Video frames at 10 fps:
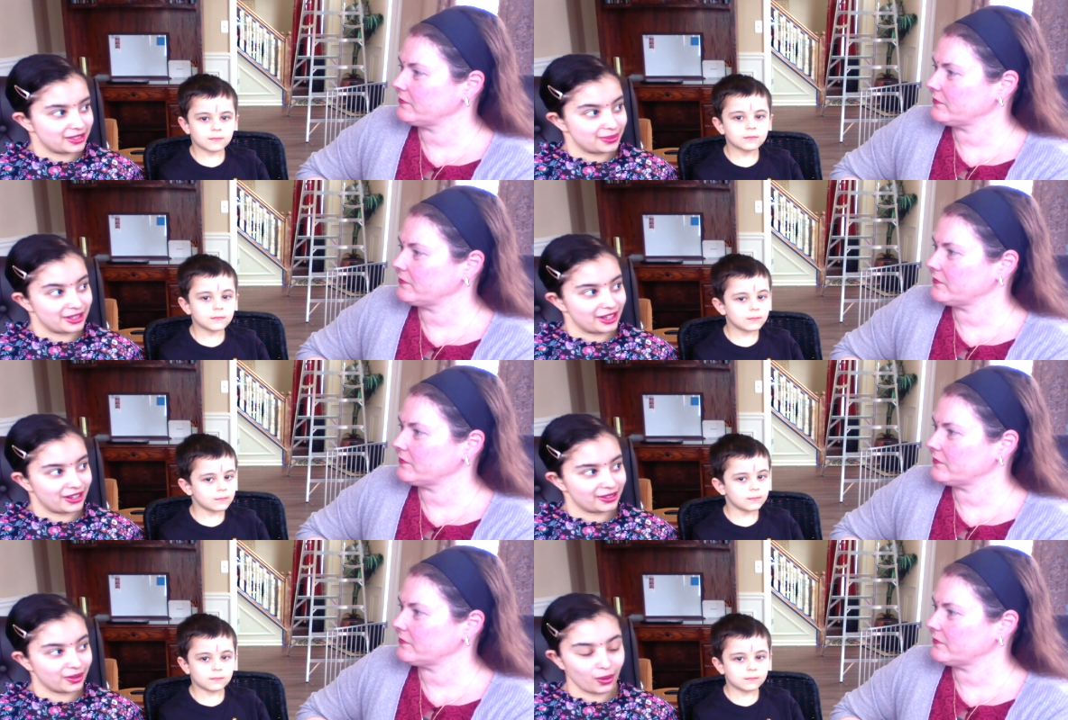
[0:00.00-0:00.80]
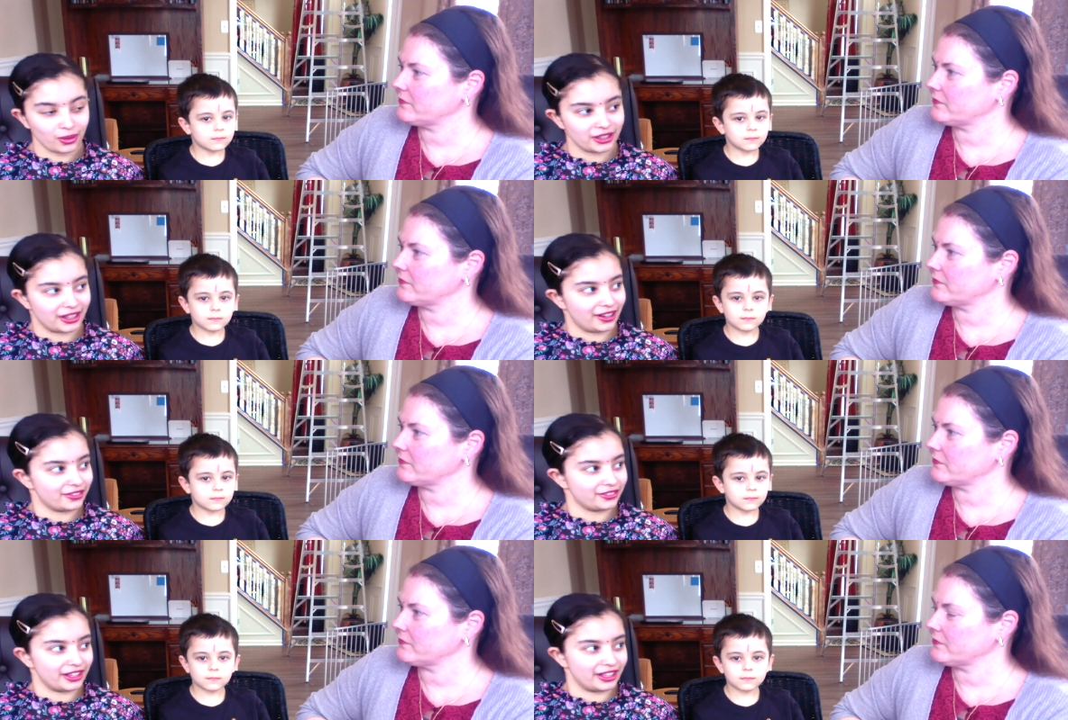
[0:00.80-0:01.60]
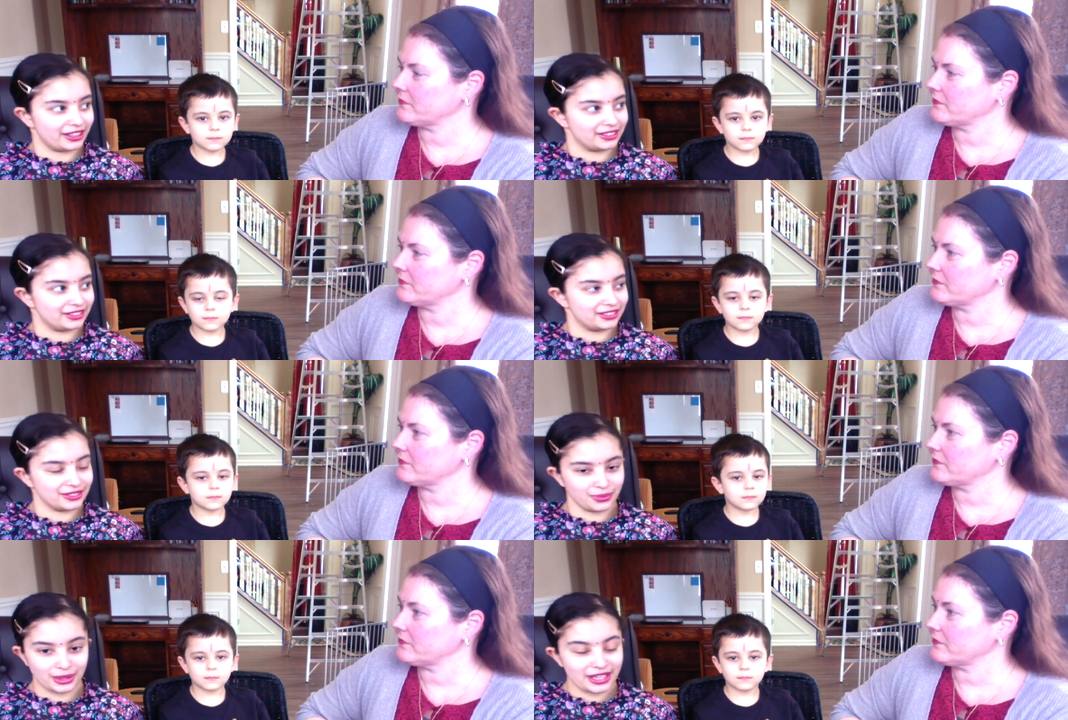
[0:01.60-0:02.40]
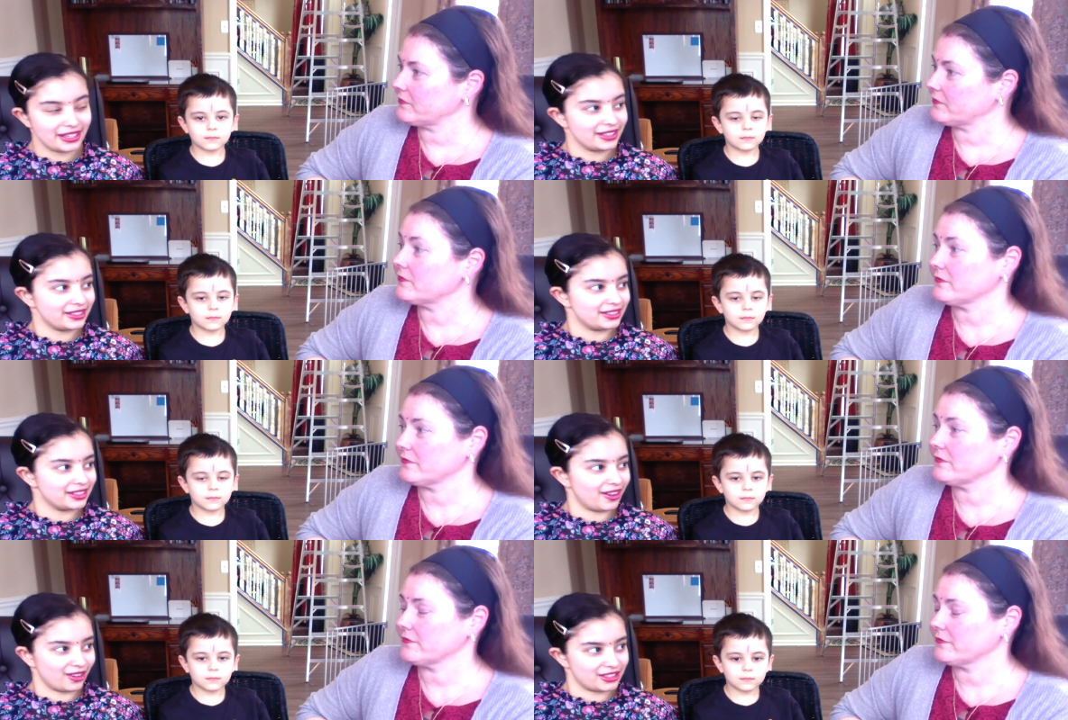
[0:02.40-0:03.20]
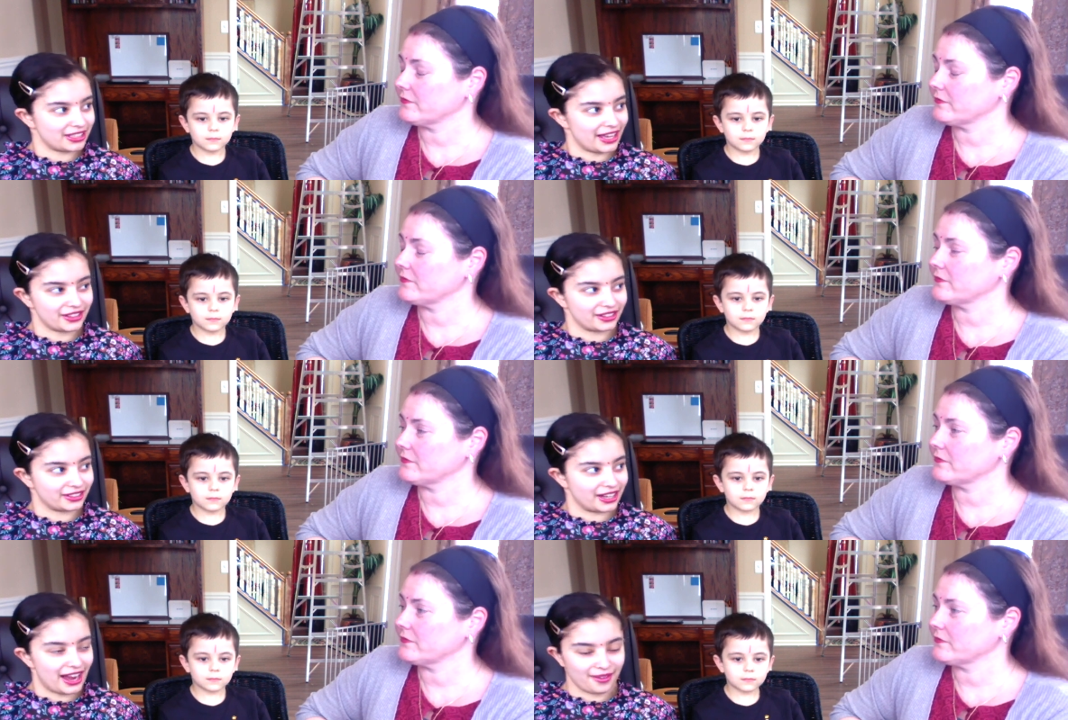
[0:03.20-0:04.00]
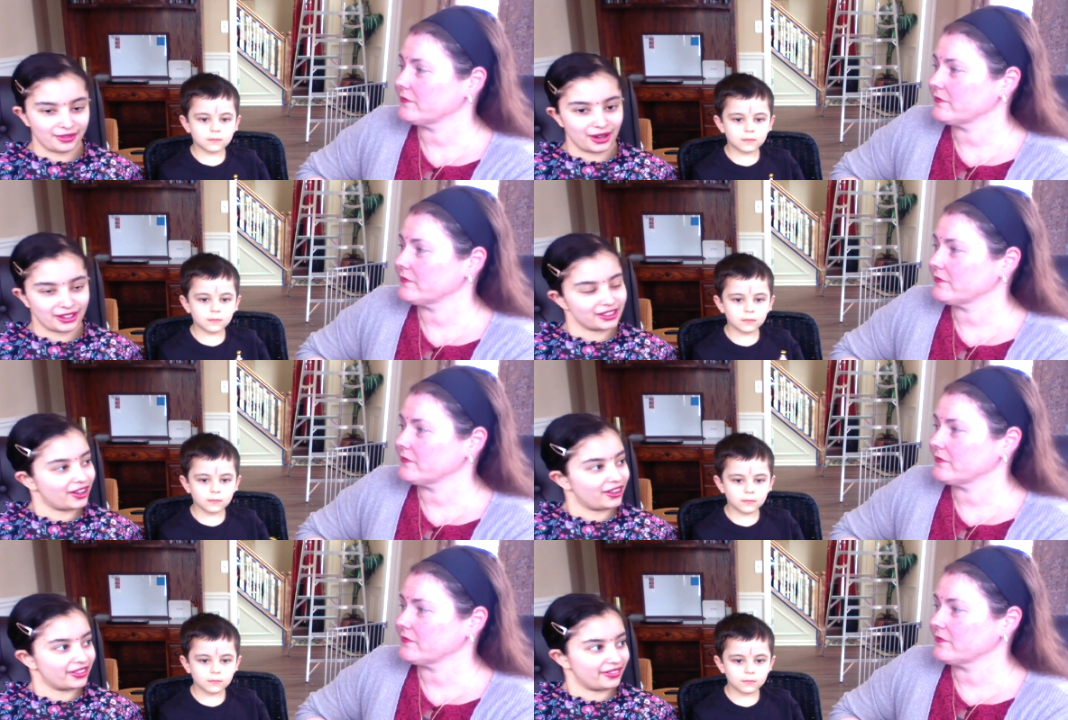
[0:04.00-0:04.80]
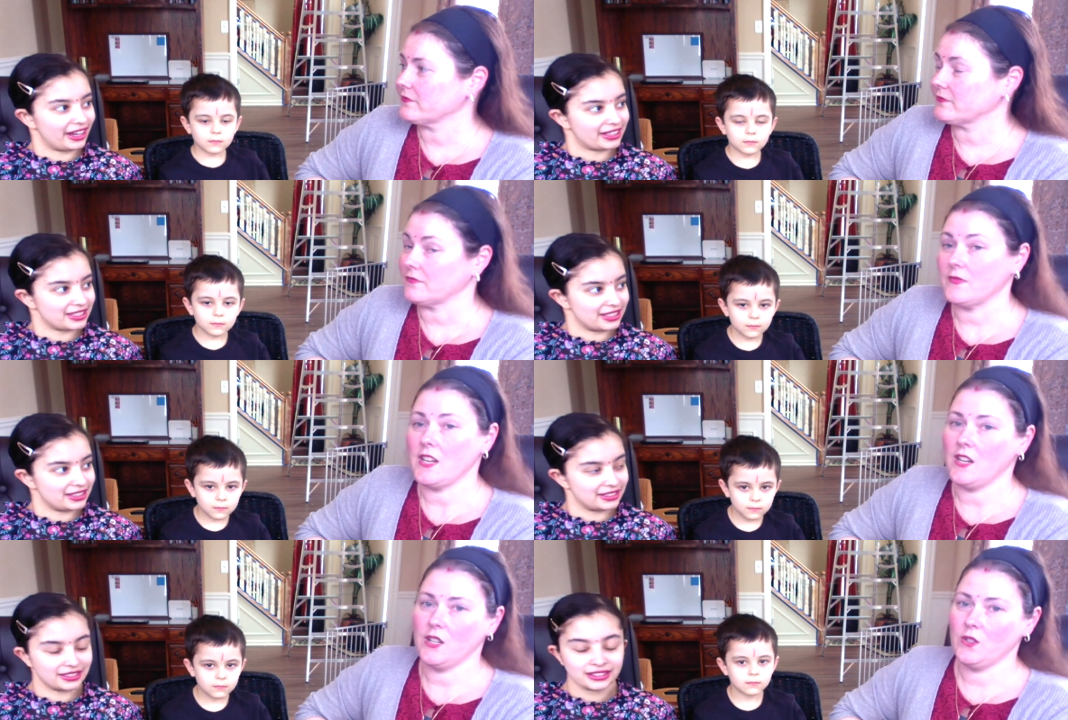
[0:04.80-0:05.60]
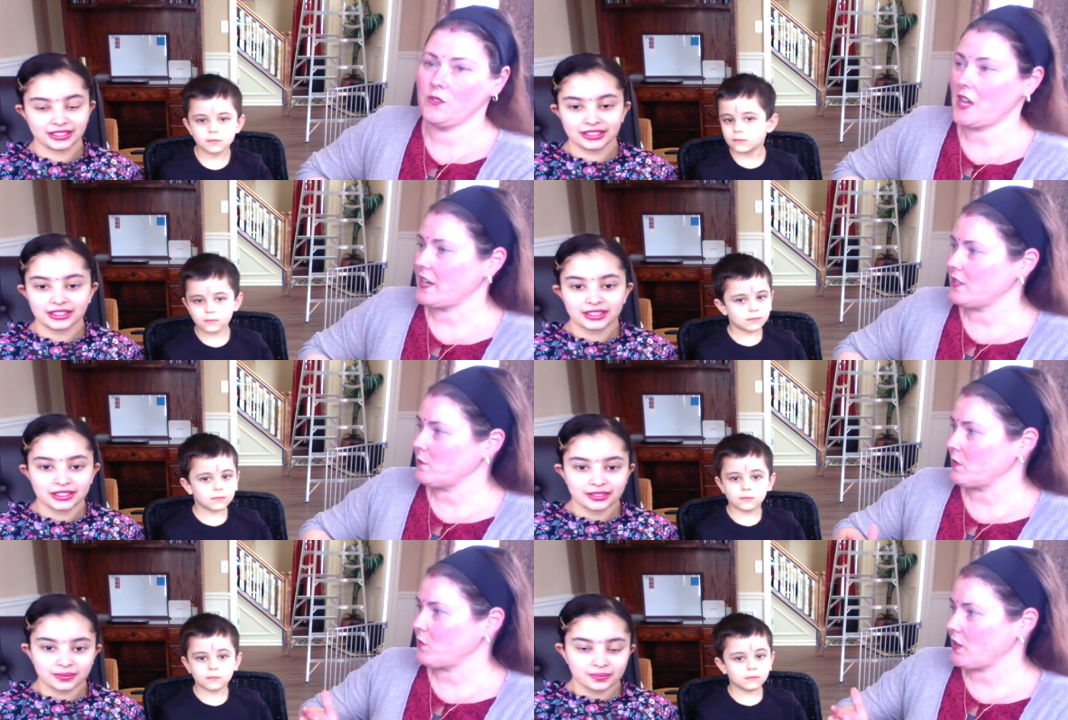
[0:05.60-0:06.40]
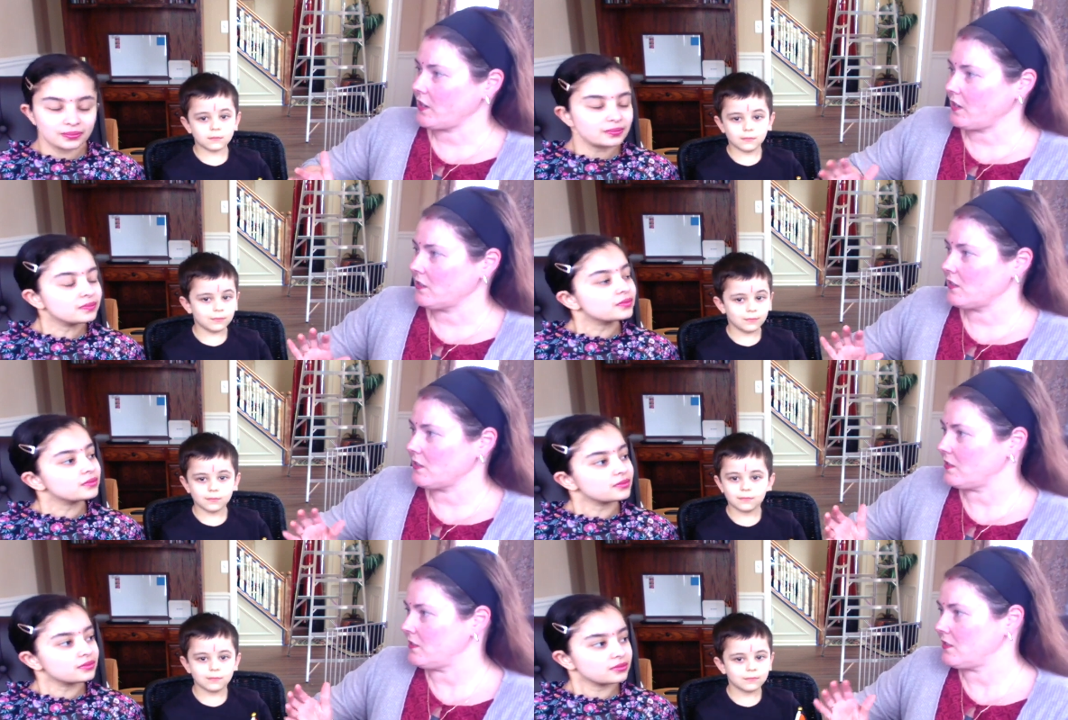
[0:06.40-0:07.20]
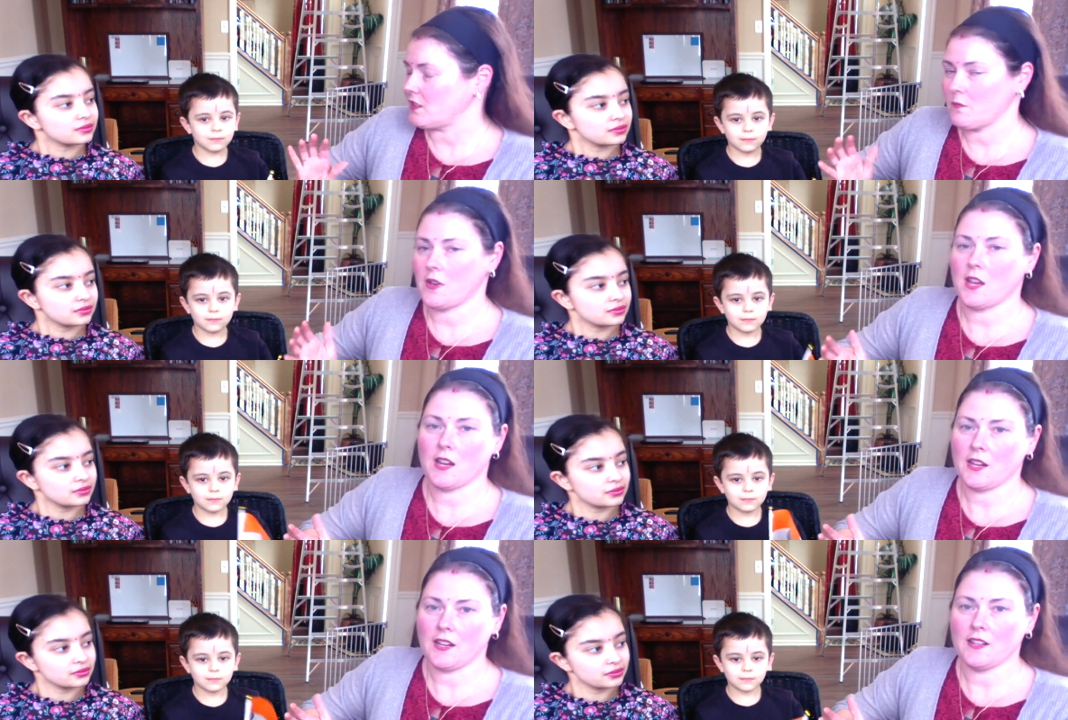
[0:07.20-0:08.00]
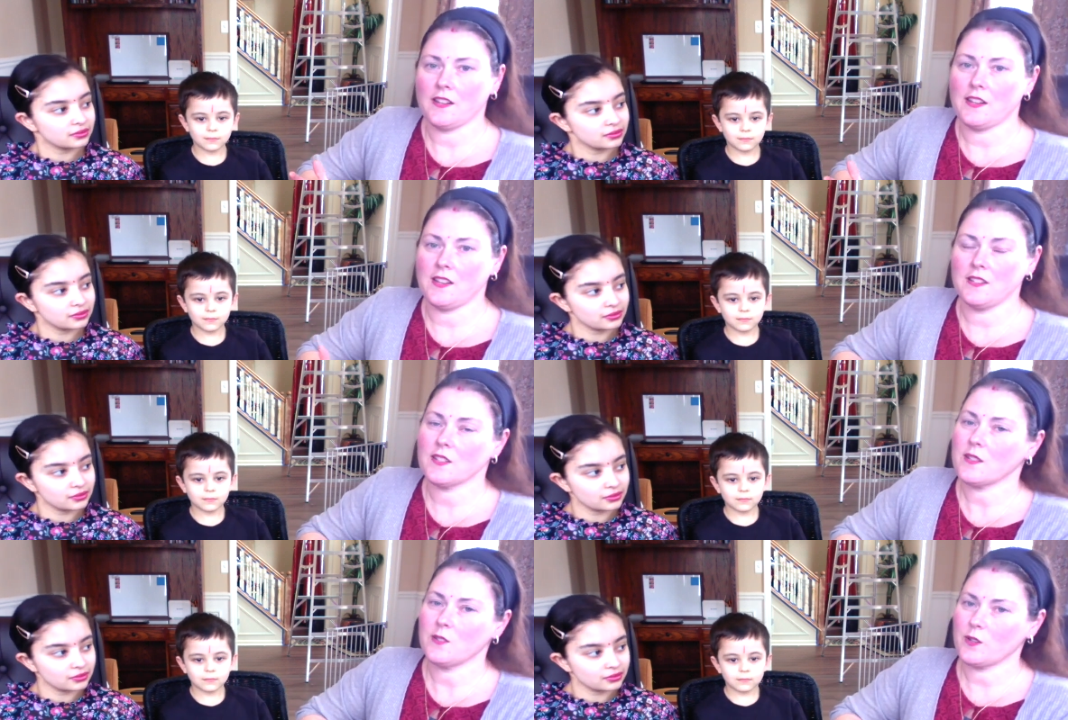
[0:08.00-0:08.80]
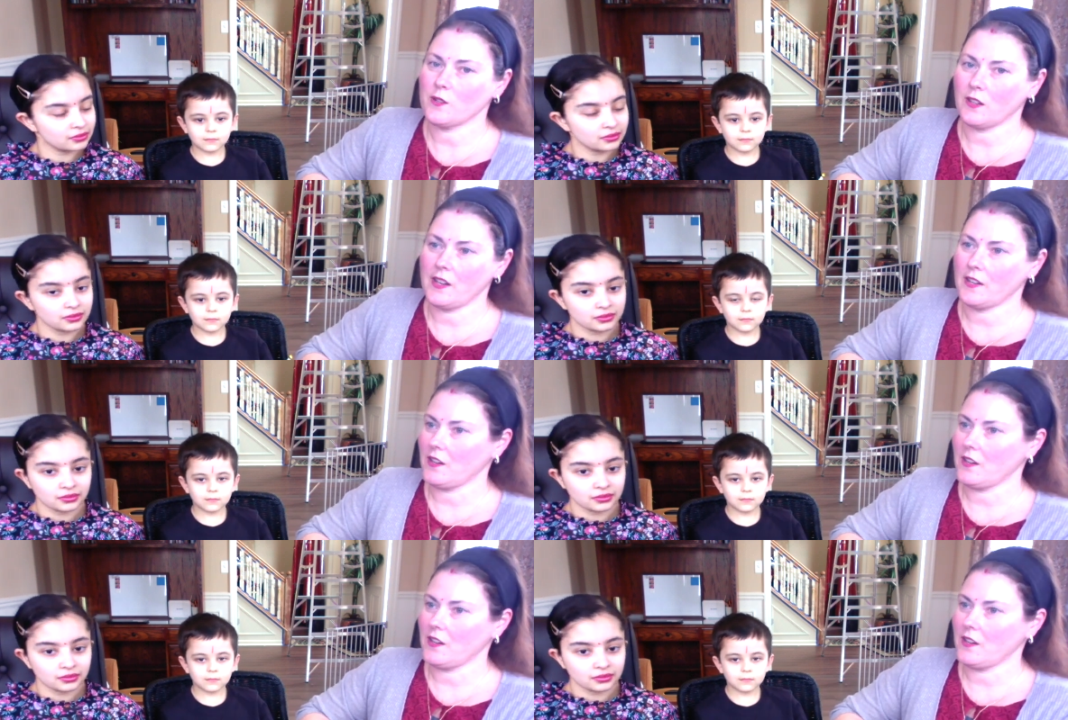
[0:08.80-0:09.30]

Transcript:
Speaker 1: because we're not old enough and we altogether have not gotten the vaccine. No,
Speaker 2: daddy's been working mm-hmm. since the beginning. He's considered like